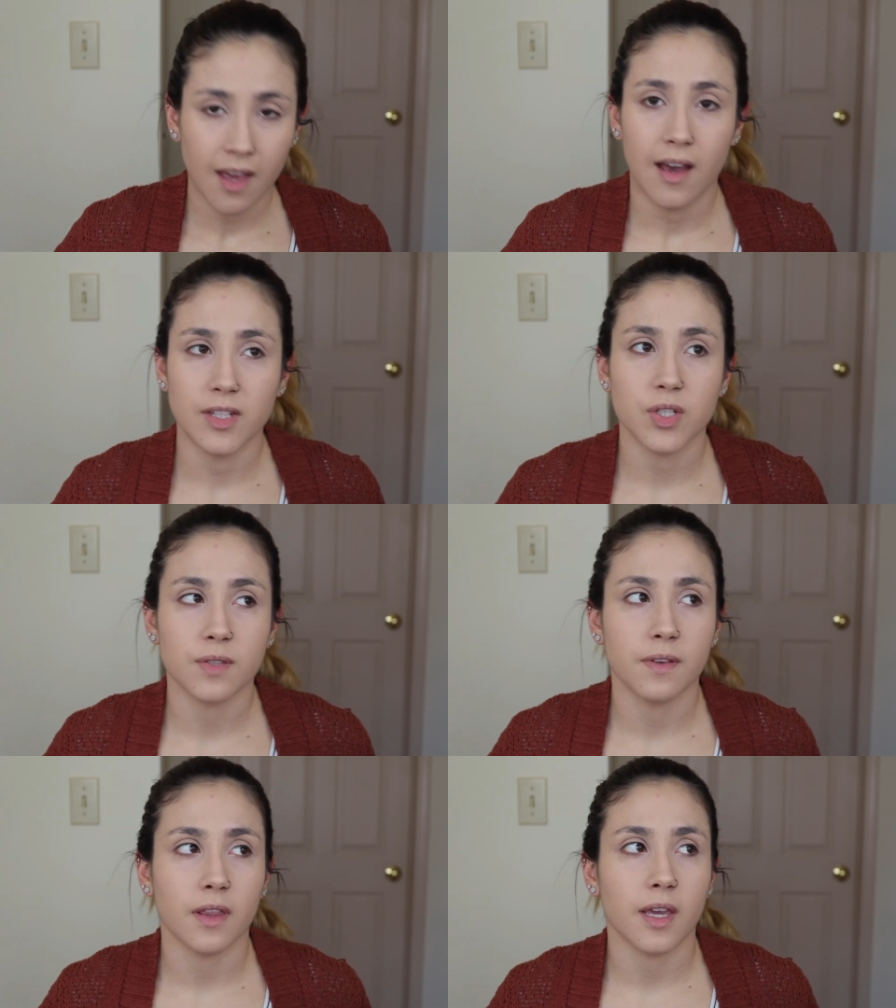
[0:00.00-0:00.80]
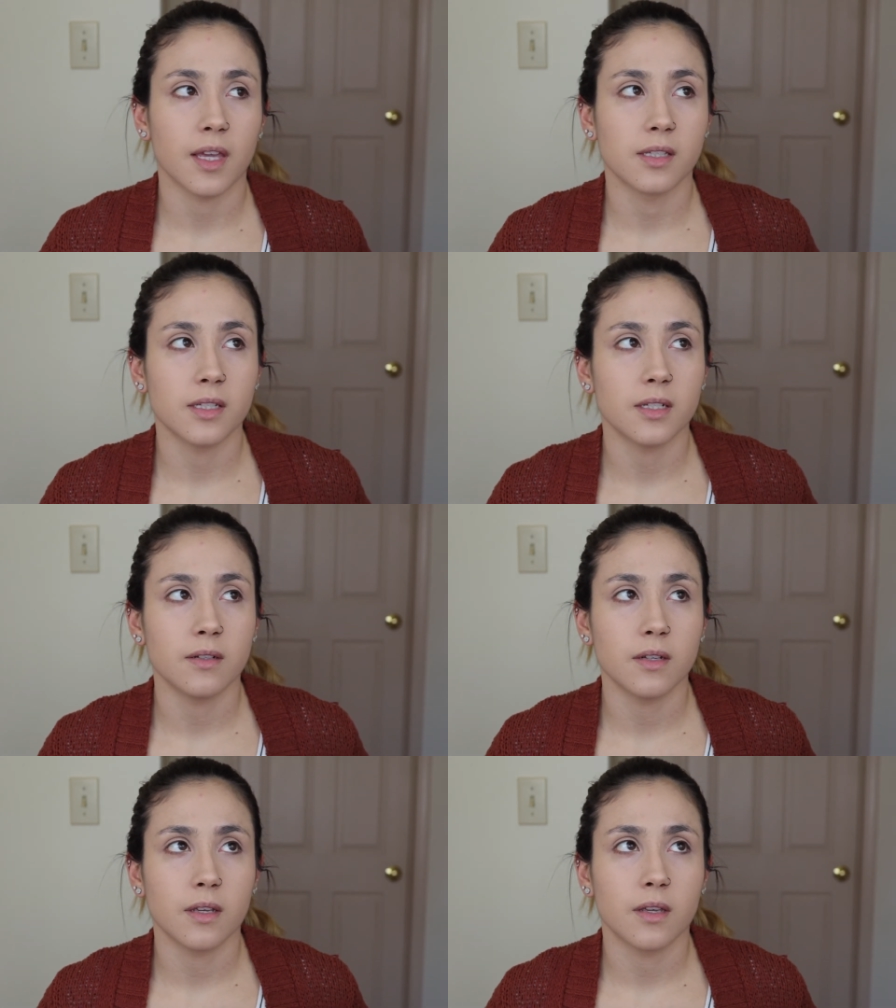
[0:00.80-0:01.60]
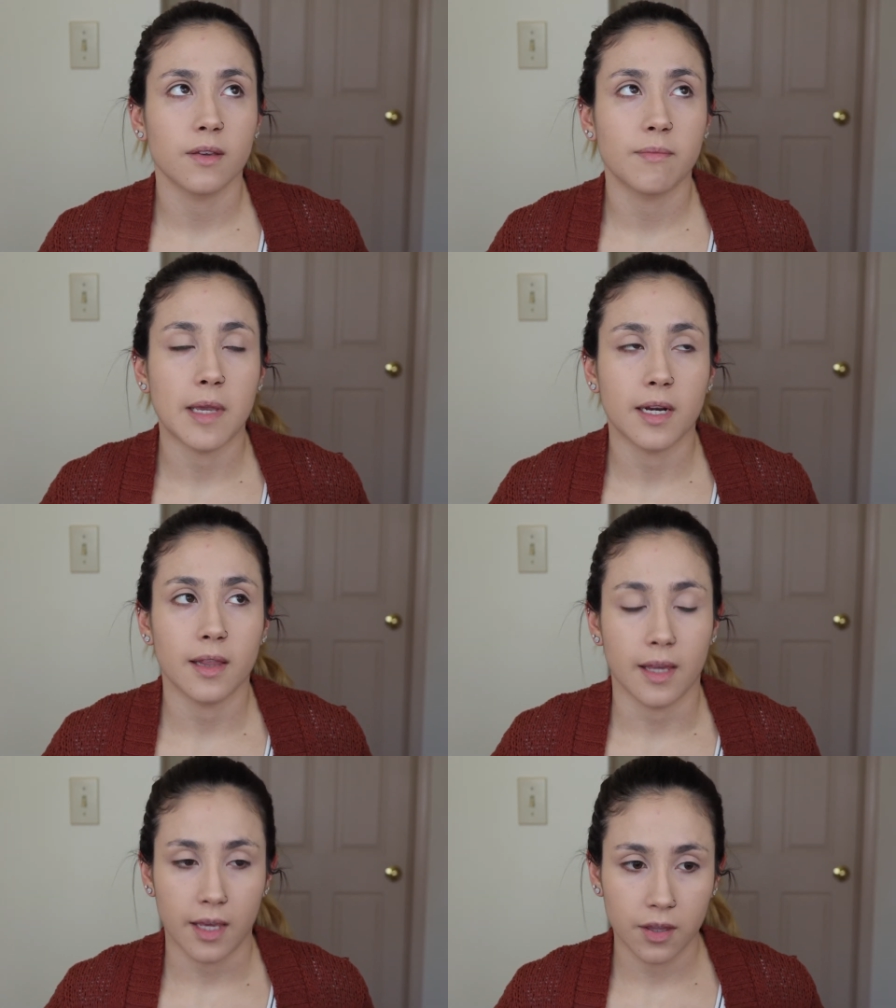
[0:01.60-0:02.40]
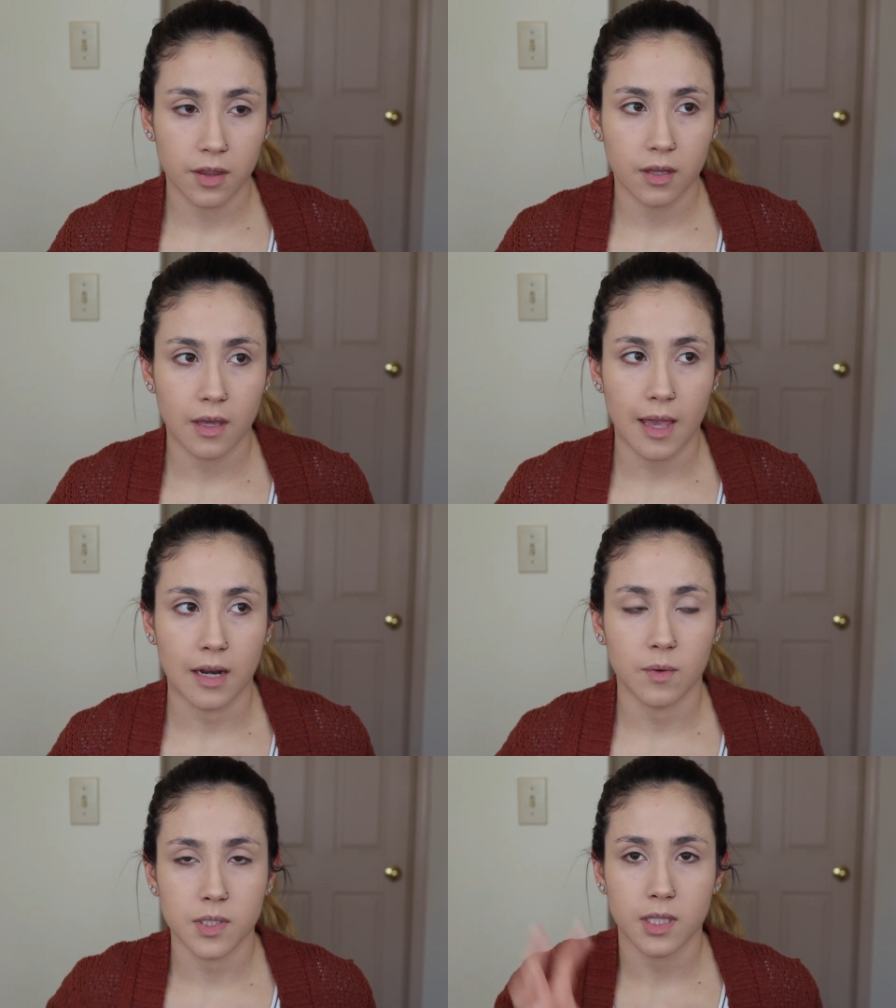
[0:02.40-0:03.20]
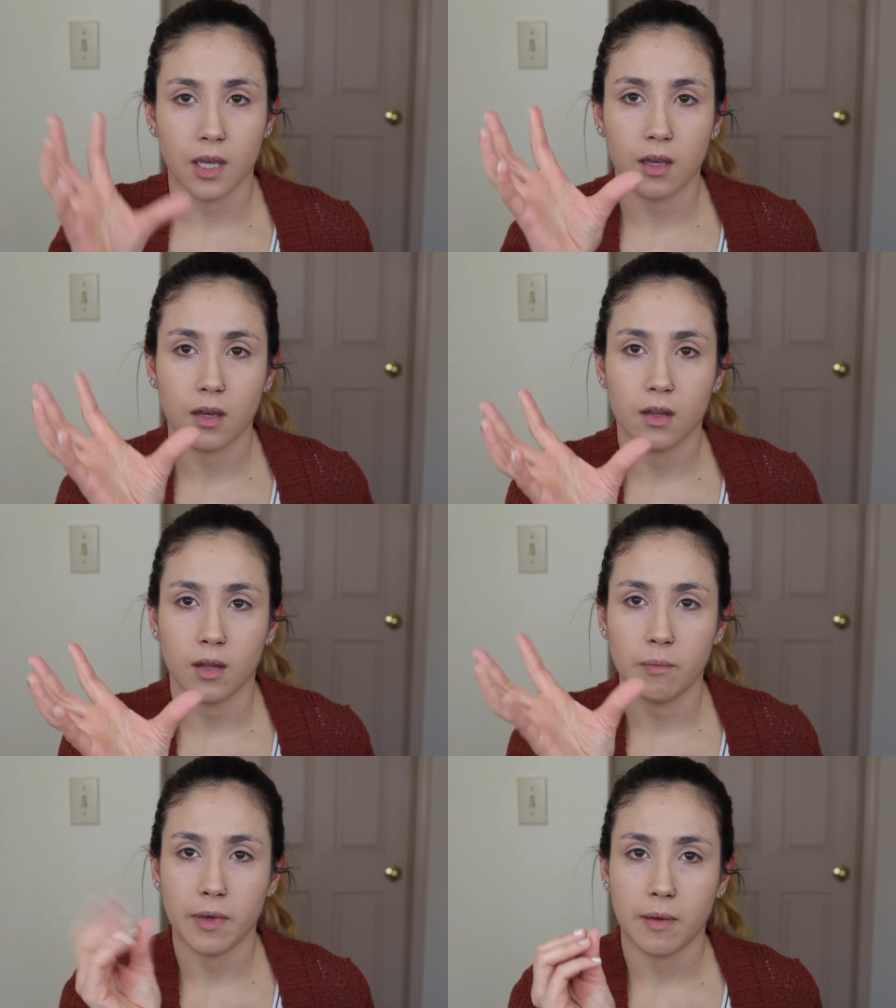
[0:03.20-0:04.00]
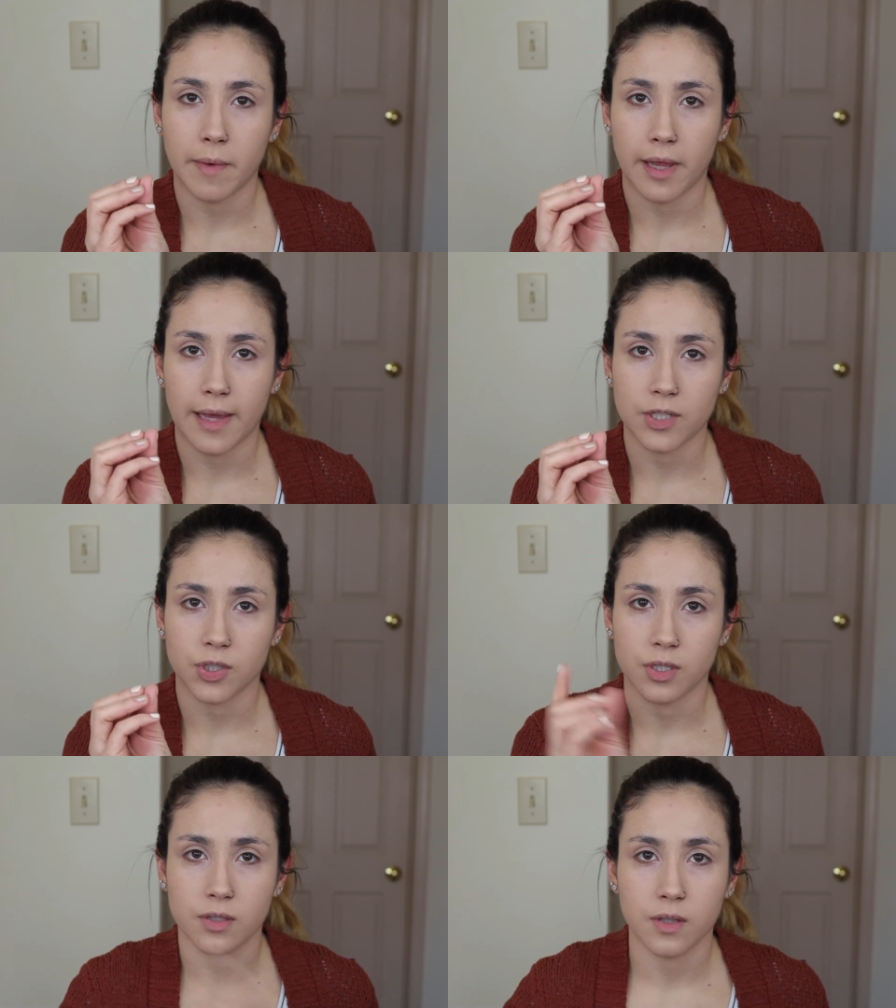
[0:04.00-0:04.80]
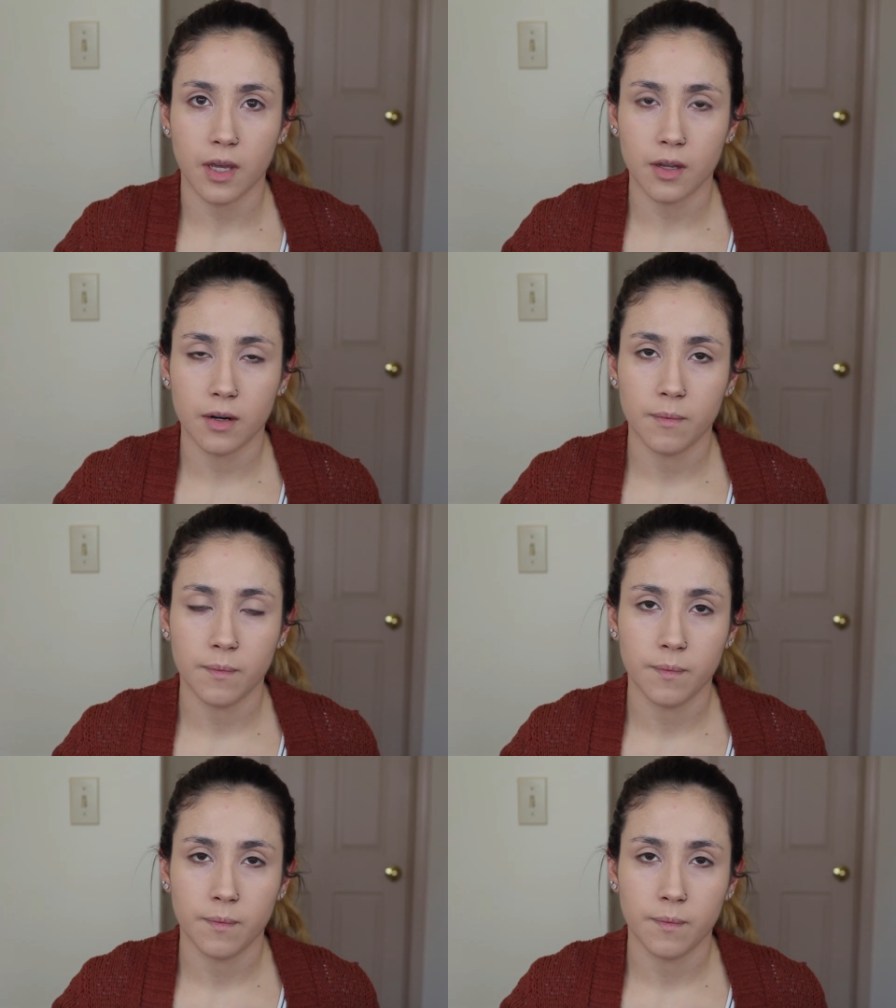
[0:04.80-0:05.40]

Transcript: I just feel like it didn't give me any length and it was like clumping my lashes together